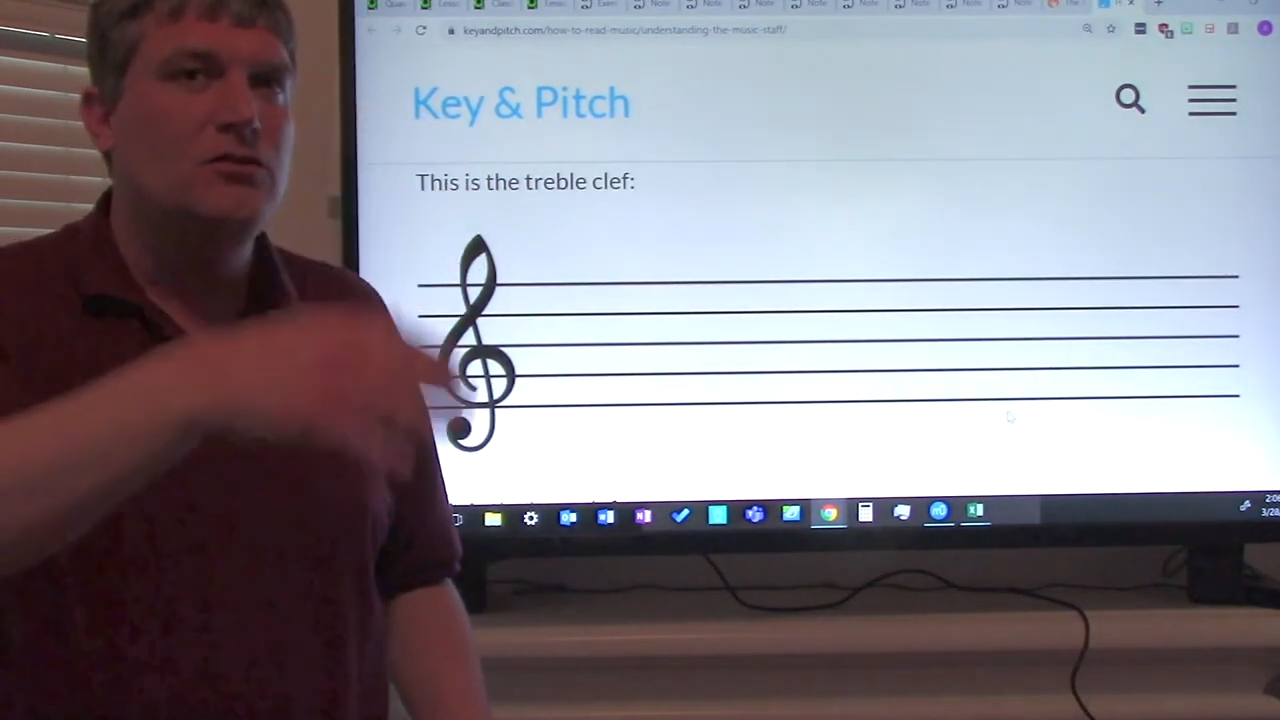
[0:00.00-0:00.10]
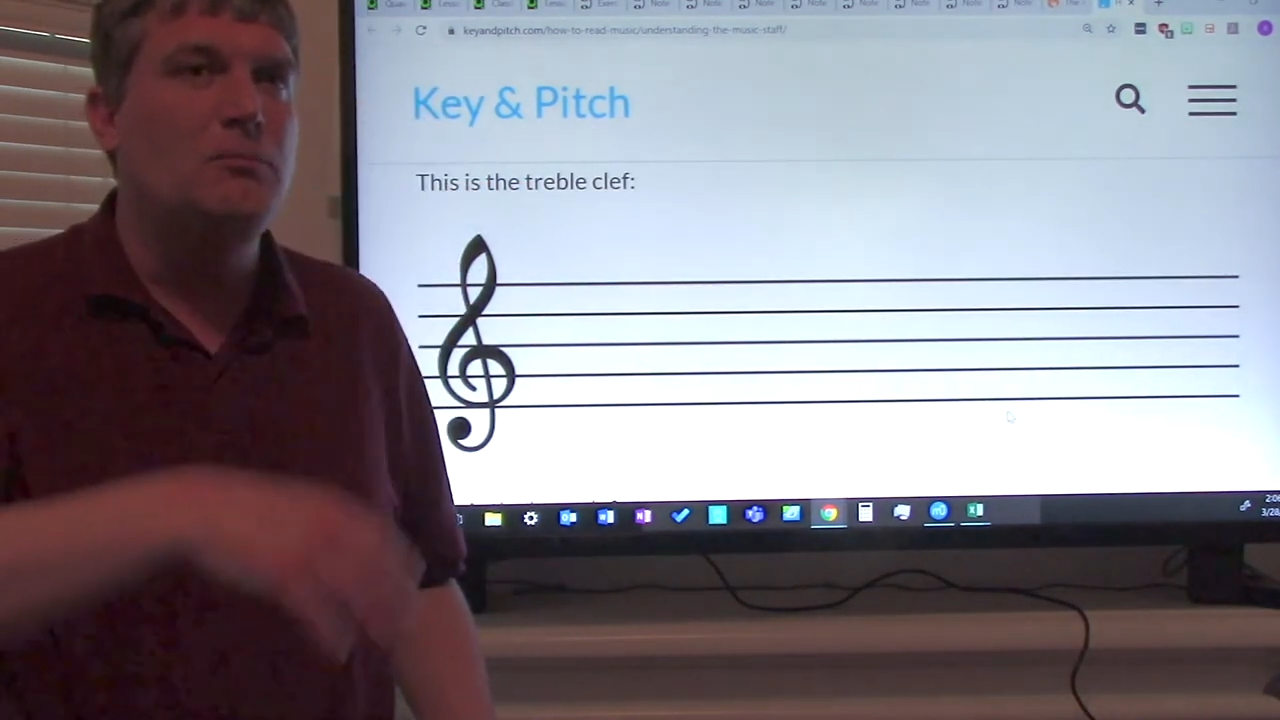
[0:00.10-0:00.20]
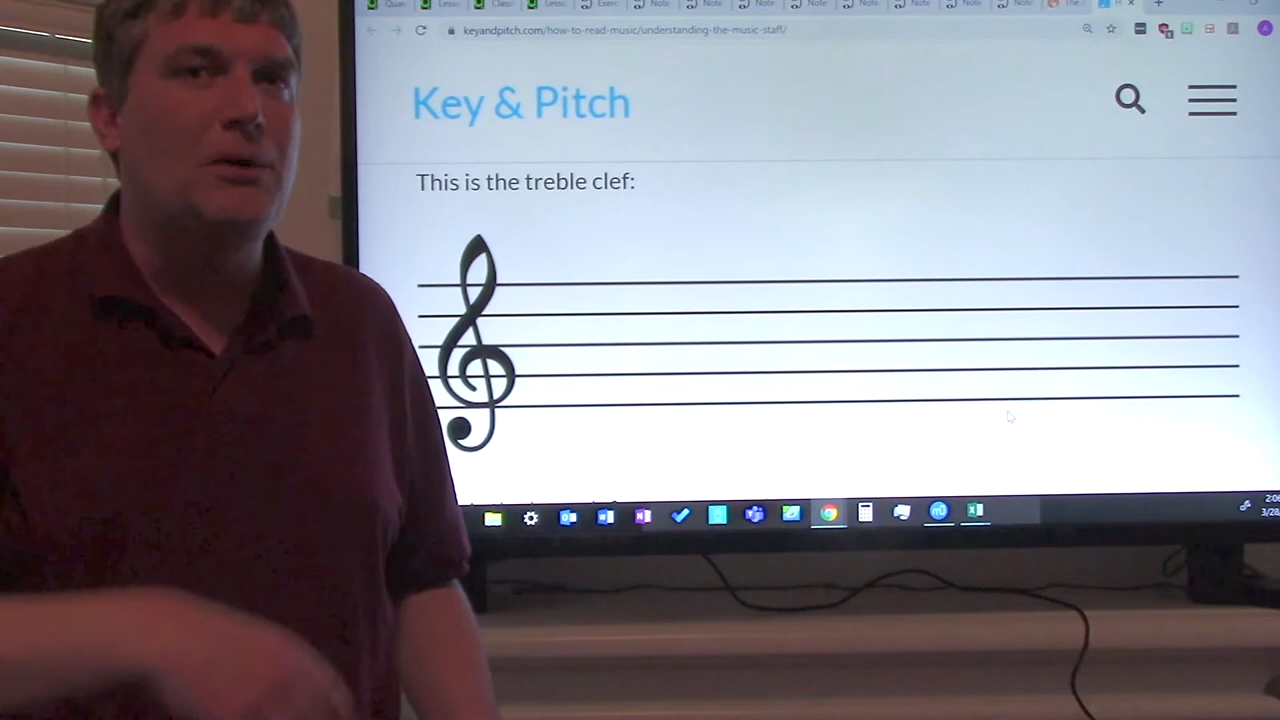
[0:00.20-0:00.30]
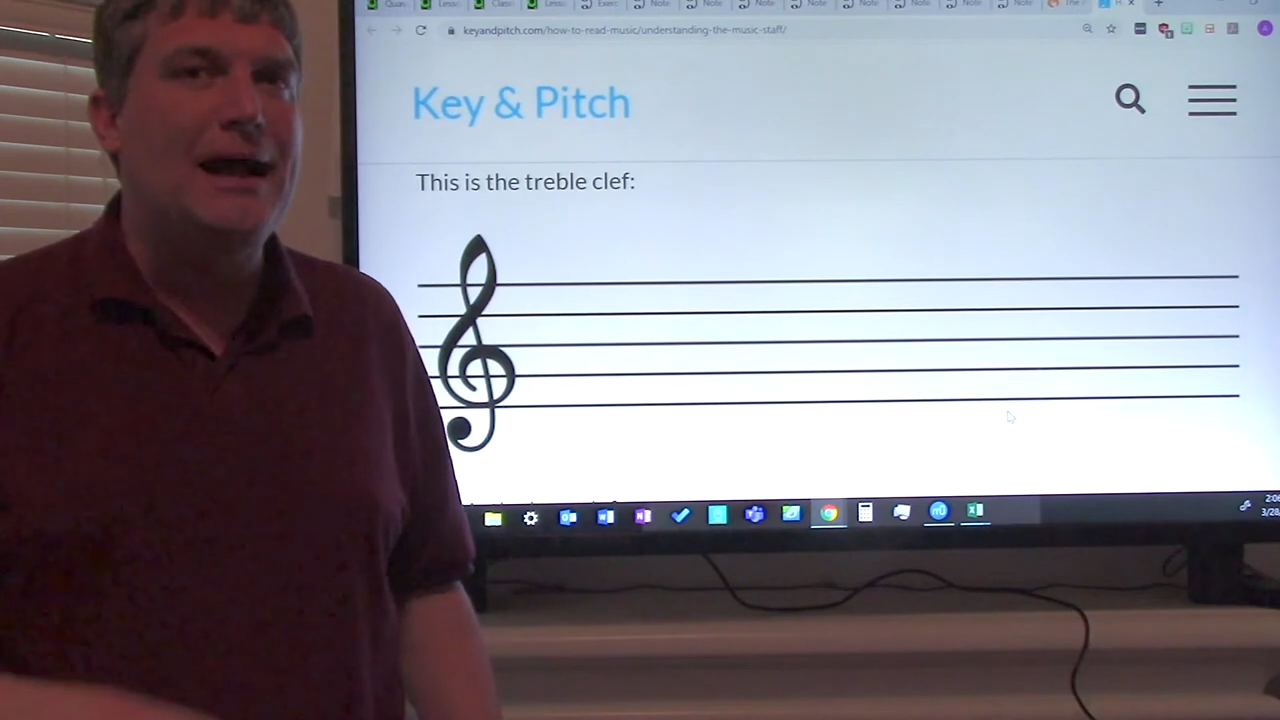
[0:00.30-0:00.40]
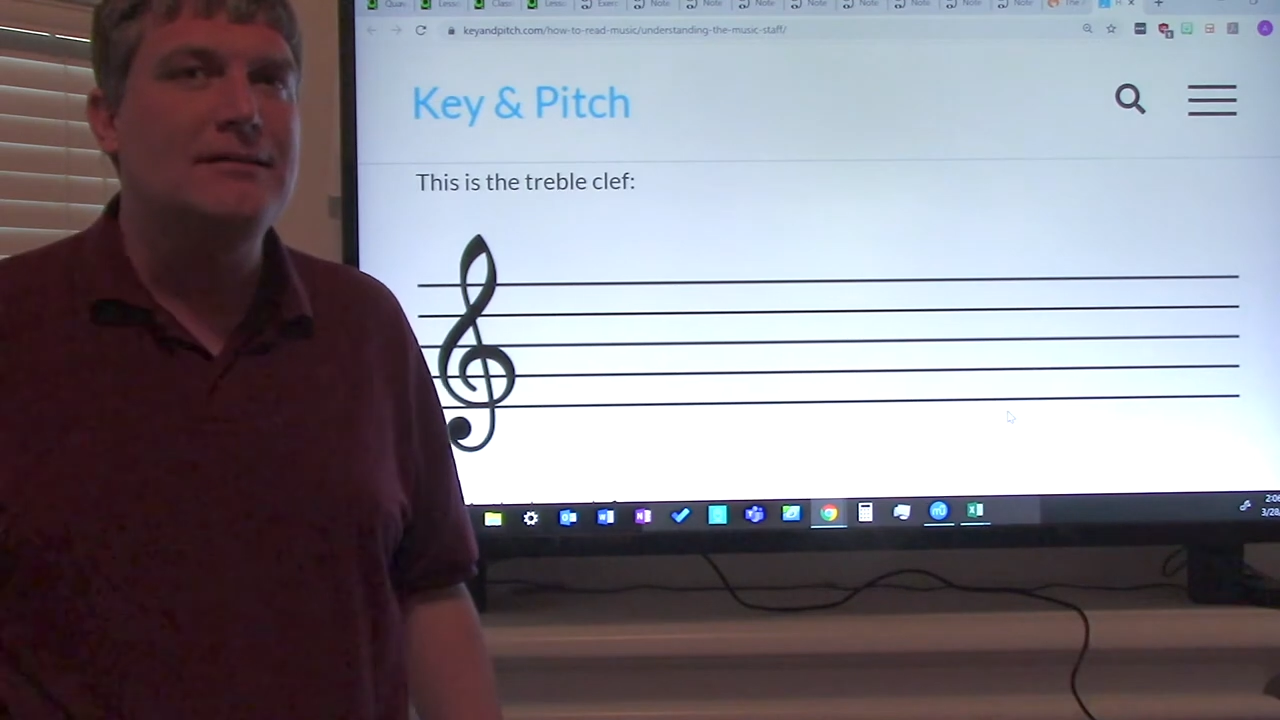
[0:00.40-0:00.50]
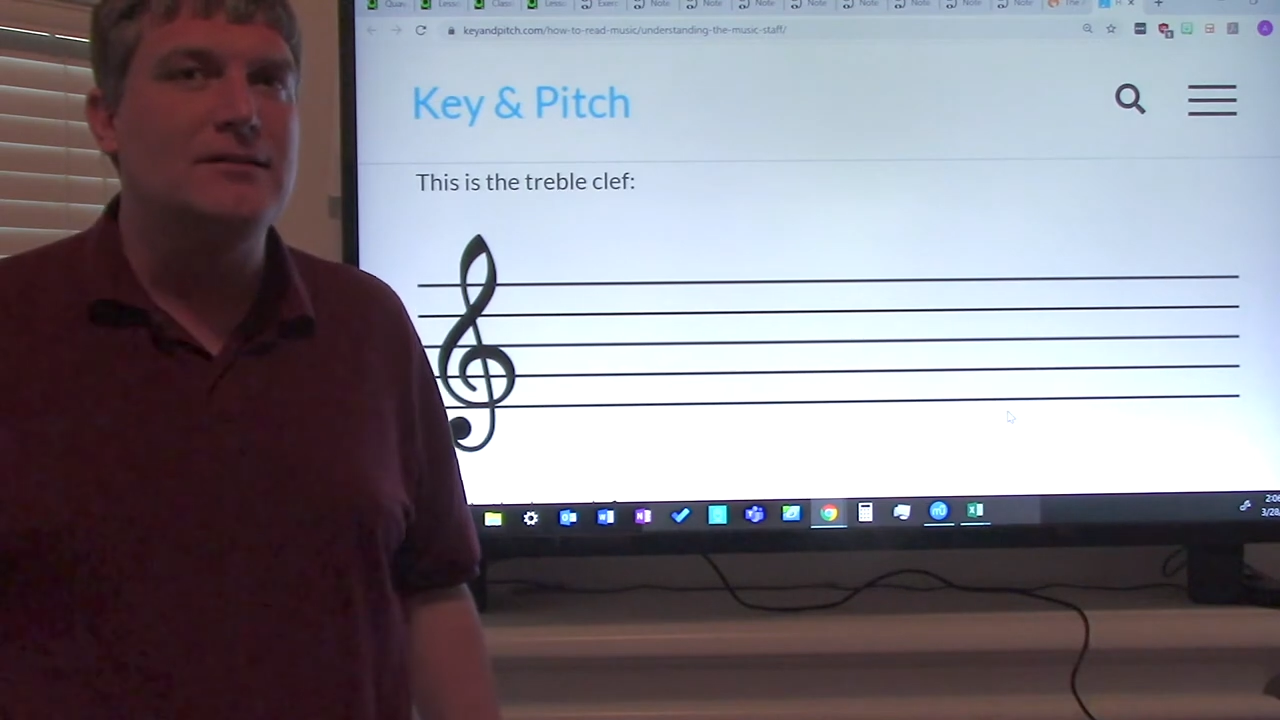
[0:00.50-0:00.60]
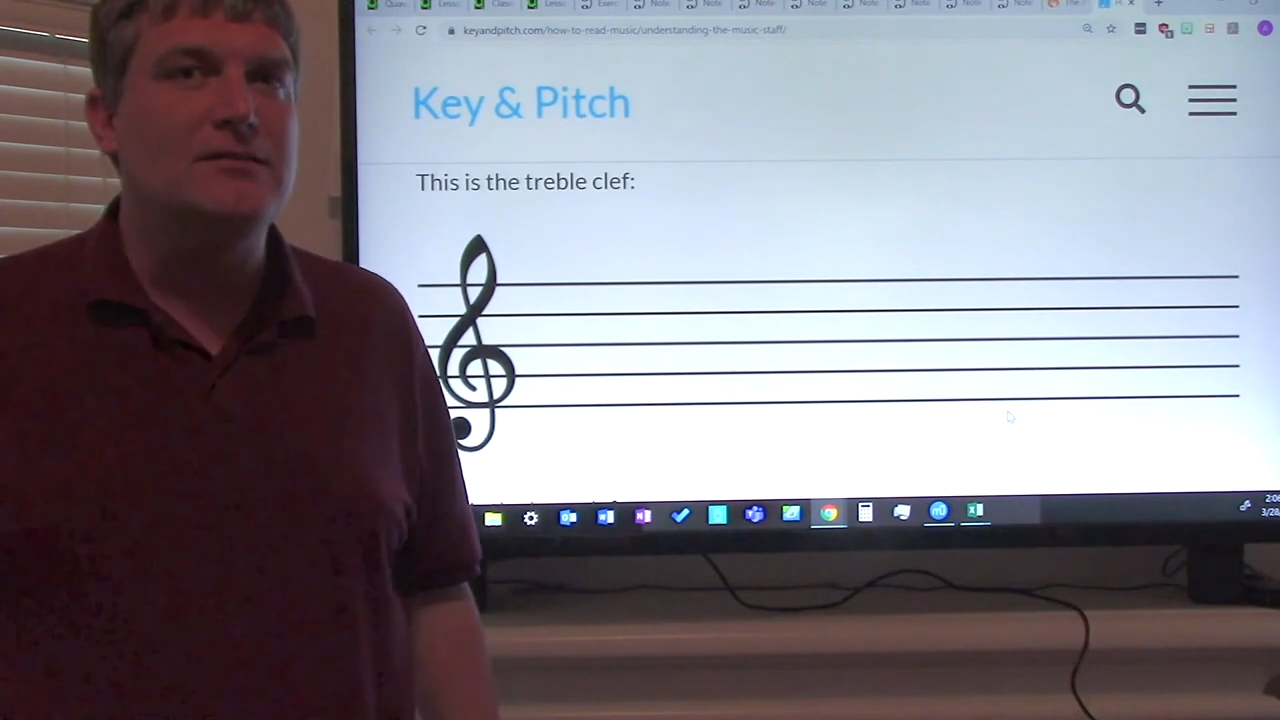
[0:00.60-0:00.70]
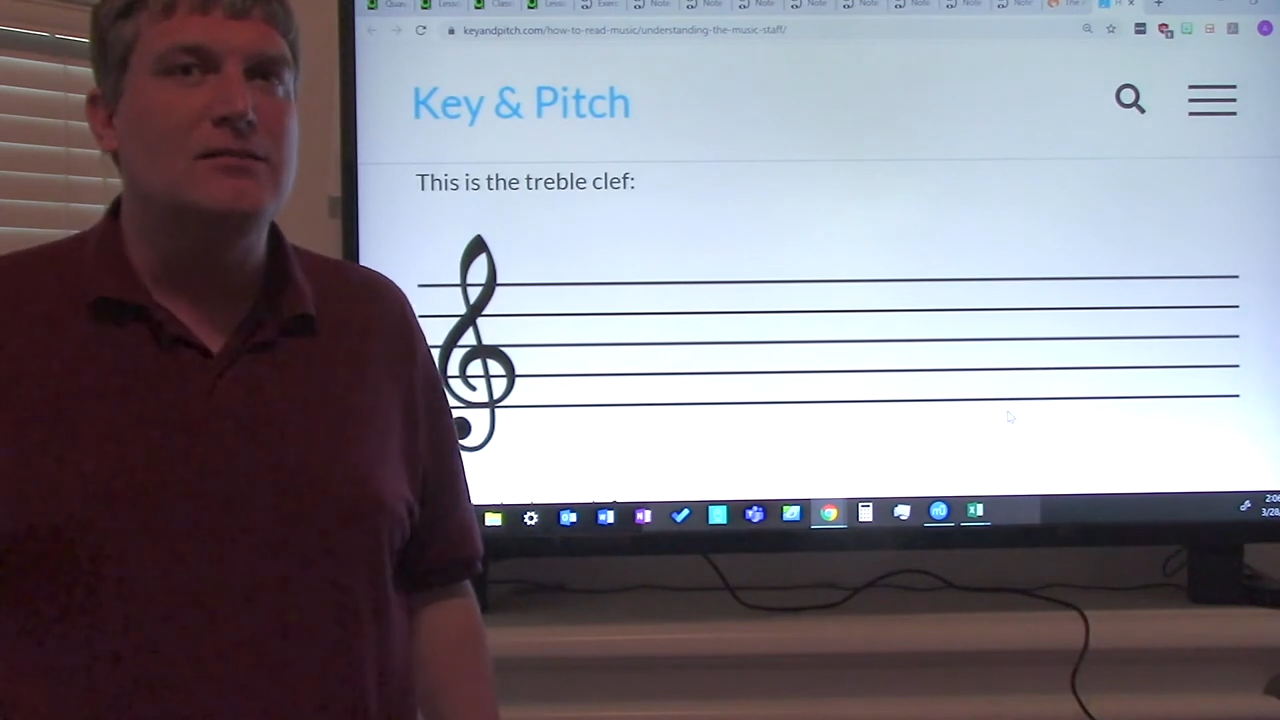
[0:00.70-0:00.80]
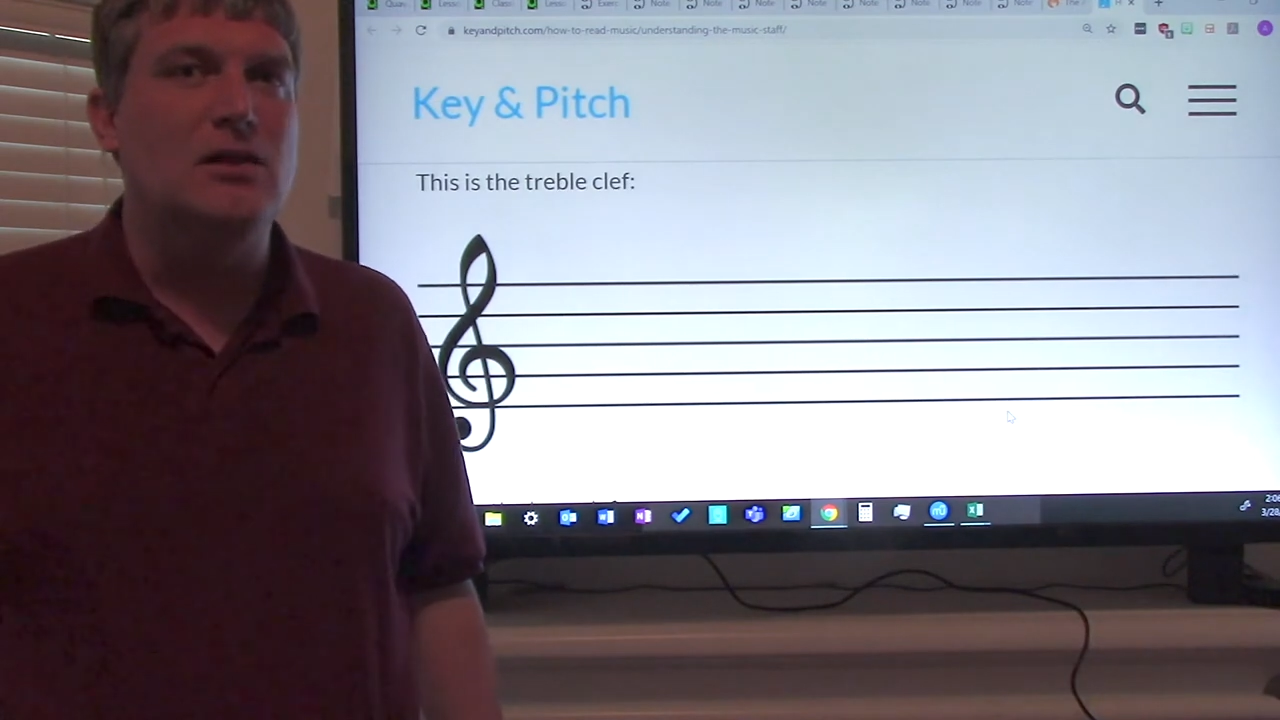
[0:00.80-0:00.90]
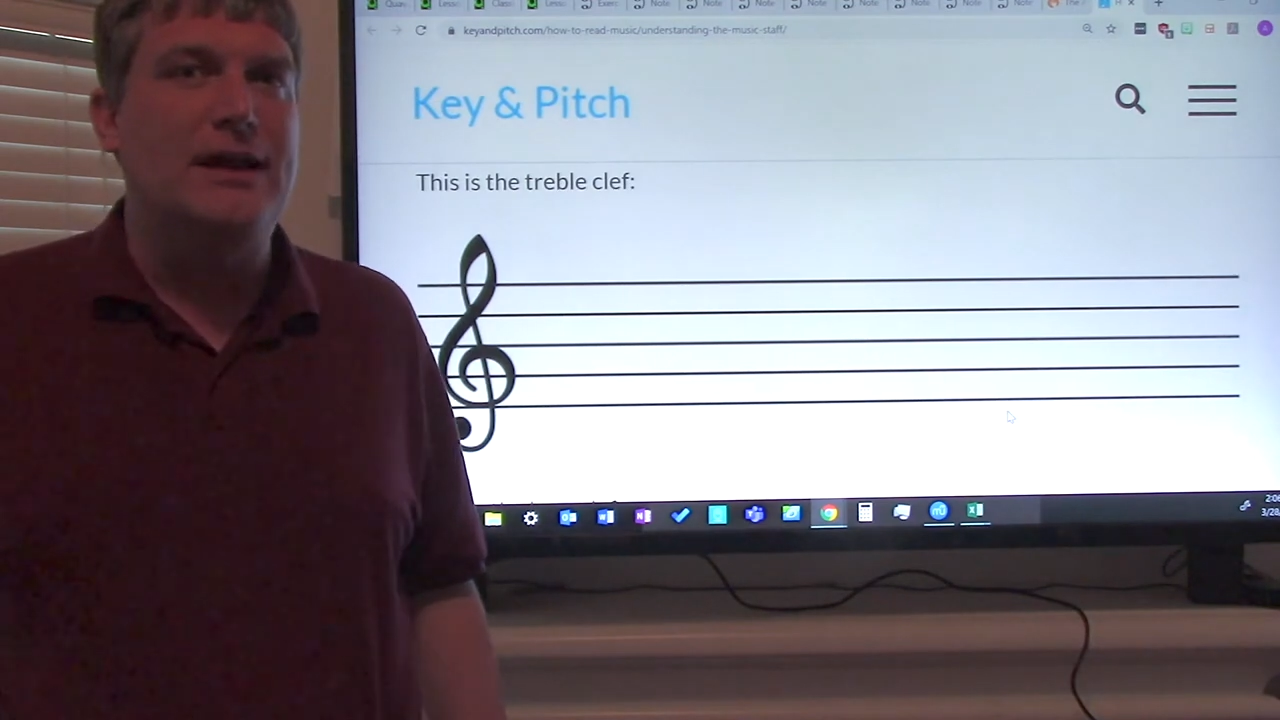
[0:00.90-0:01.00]
to
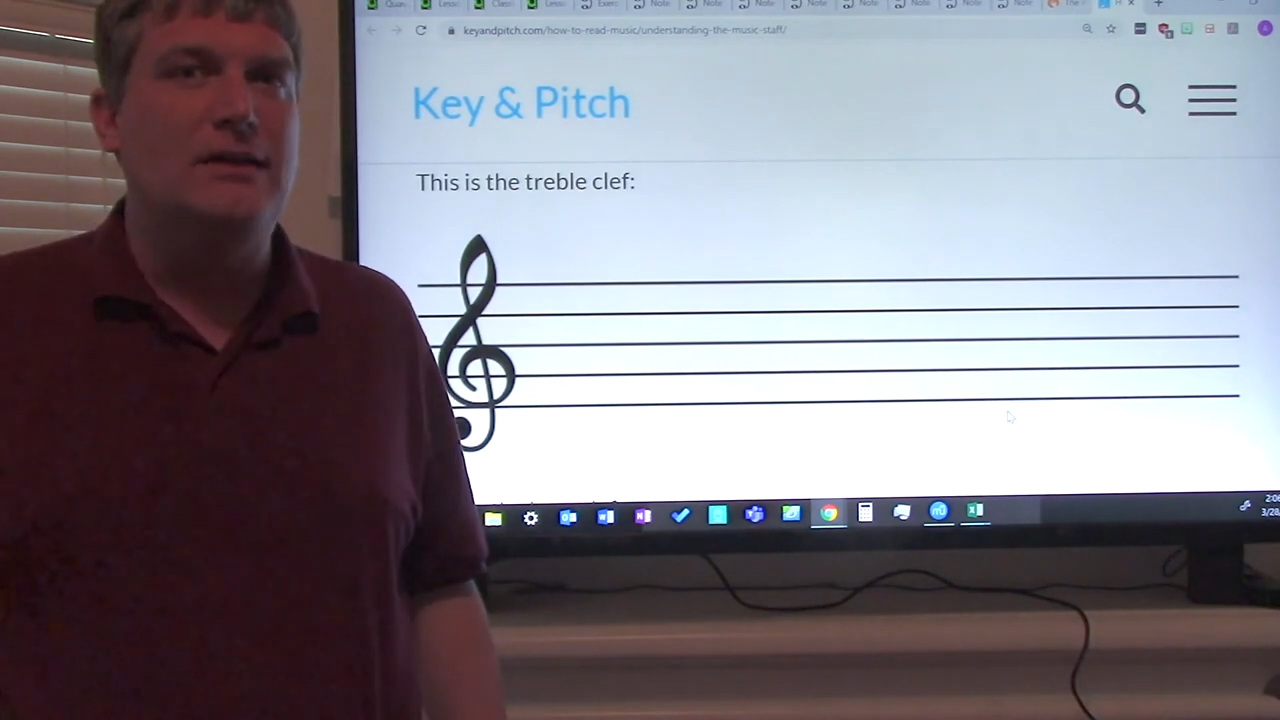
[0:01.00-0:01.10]
practice line